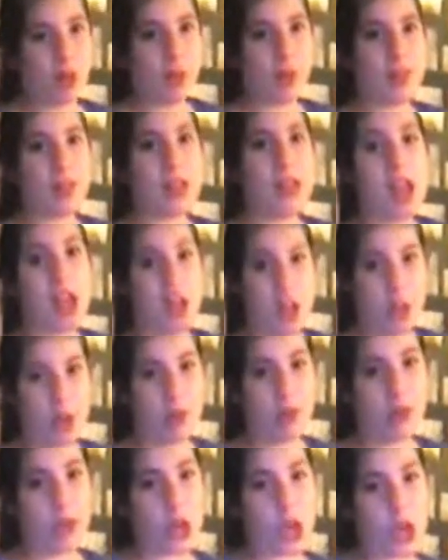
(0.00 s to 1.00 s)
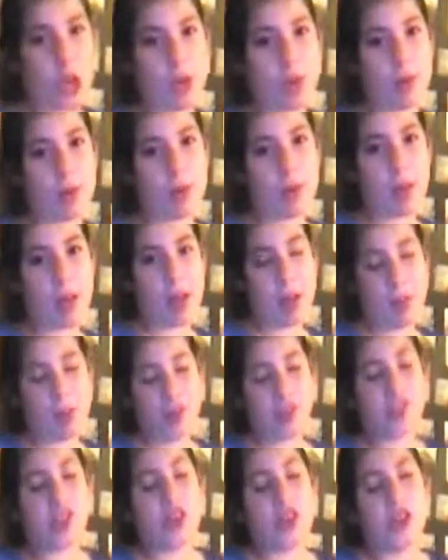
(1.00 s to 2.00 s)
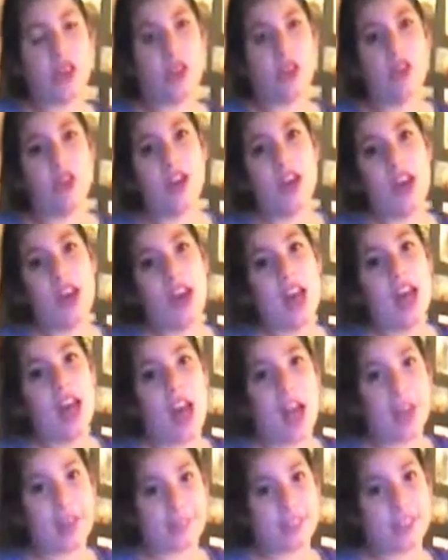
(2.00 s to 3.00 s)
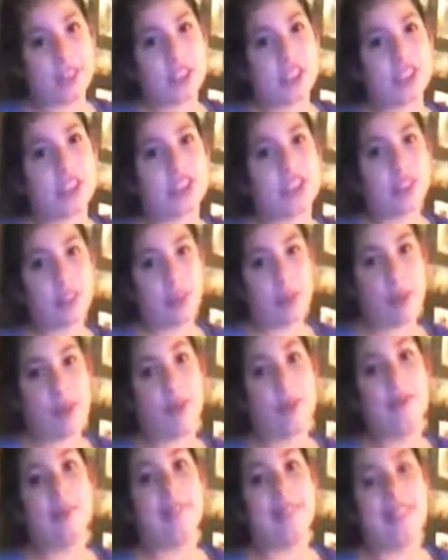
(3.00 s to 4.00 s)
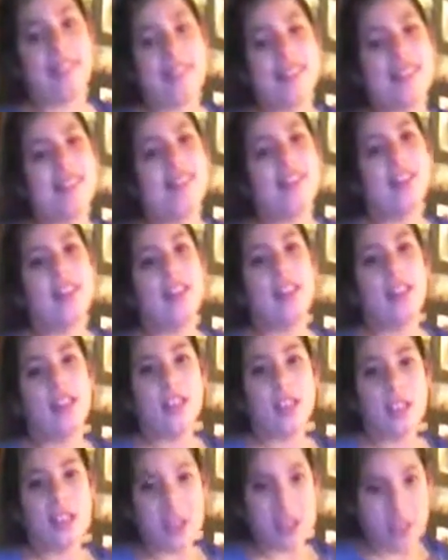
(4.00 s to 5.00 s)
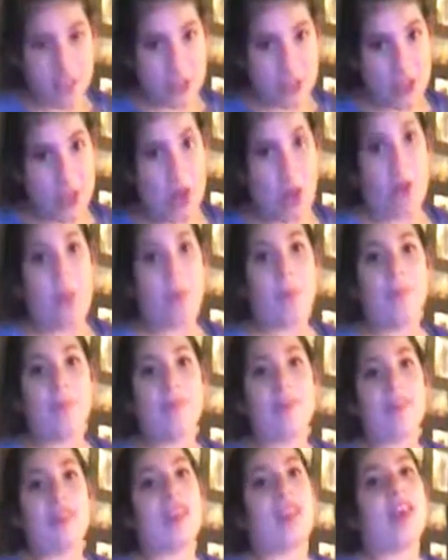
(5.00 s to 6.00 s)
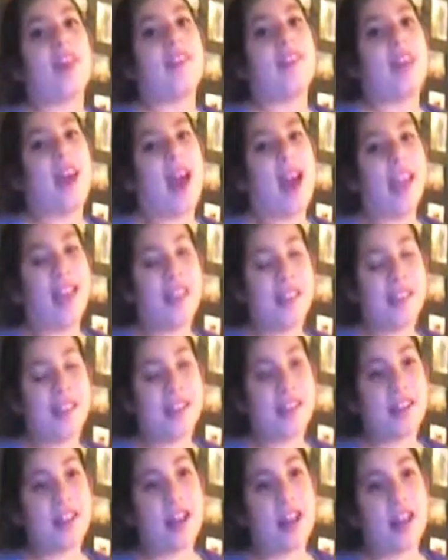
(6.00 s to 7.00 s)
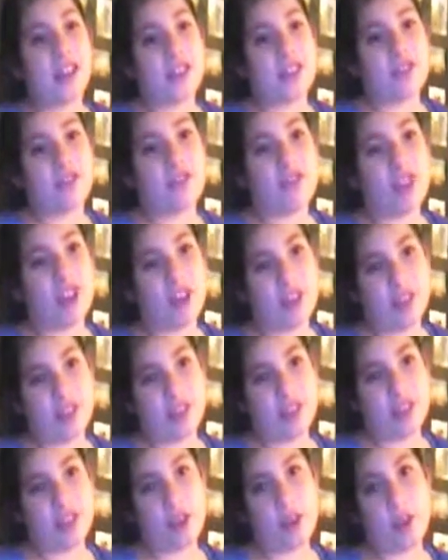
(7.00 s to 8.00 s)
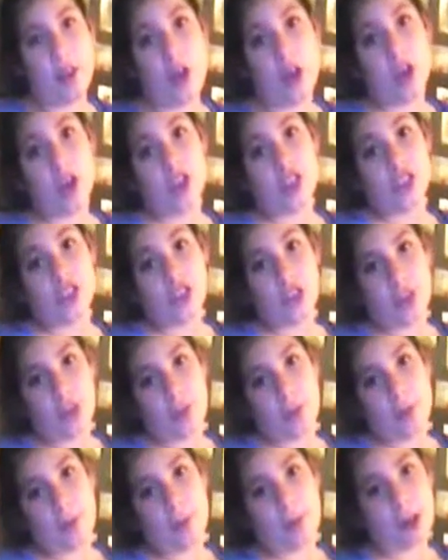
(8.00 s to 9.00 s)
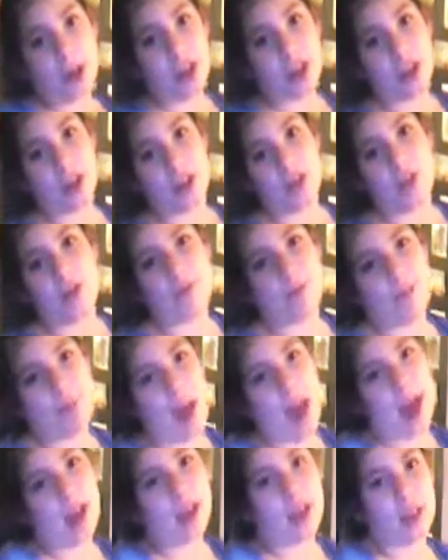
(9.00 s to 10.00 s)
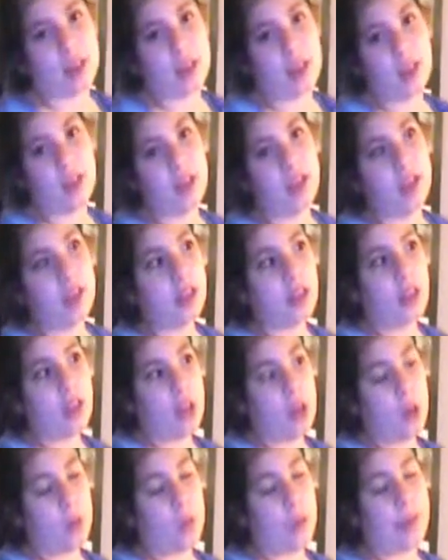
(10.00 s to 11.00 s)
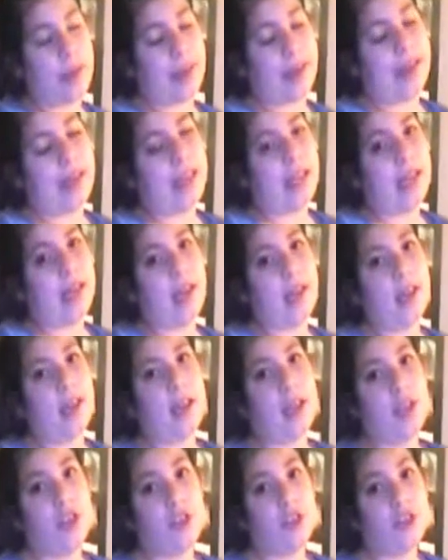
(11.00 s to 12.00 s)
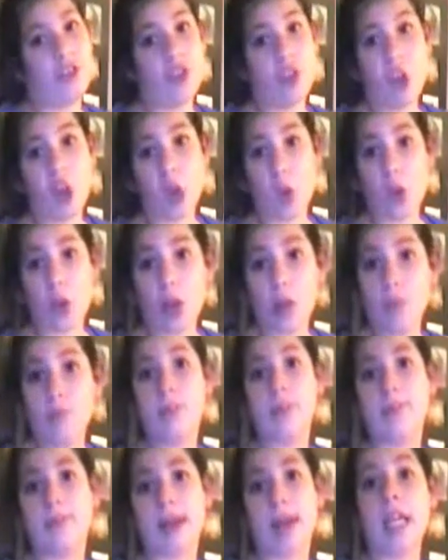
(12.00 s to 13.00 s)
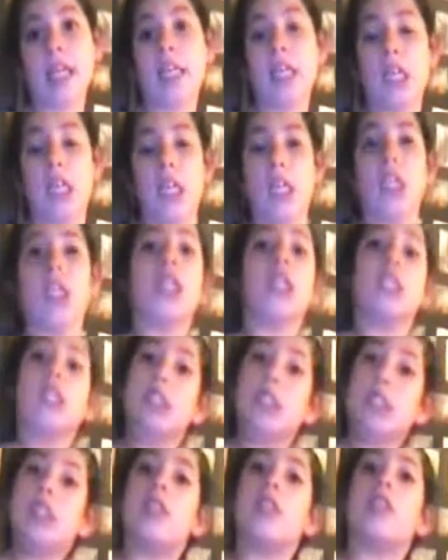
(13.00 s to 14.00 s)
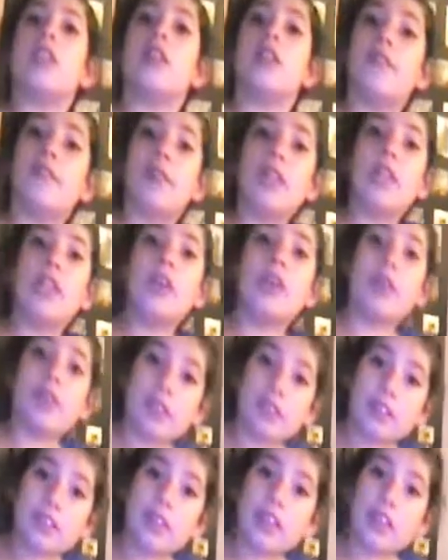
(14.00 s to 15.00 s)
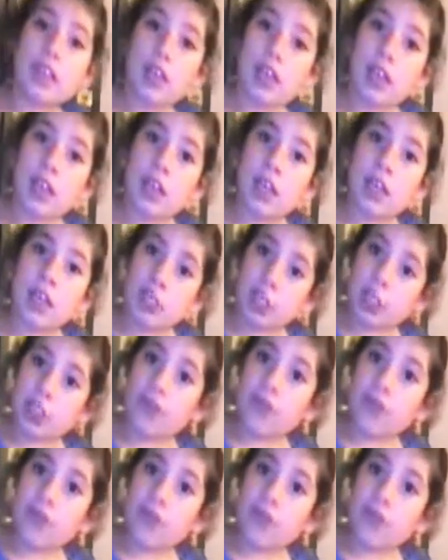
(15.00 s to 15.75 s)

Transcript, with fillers: win. I know you're going to win, but I'm going to tell you after someone wins. So, that is the last of Jazzy's show, but we're going to come back when Joe comes back because he's going to video his, his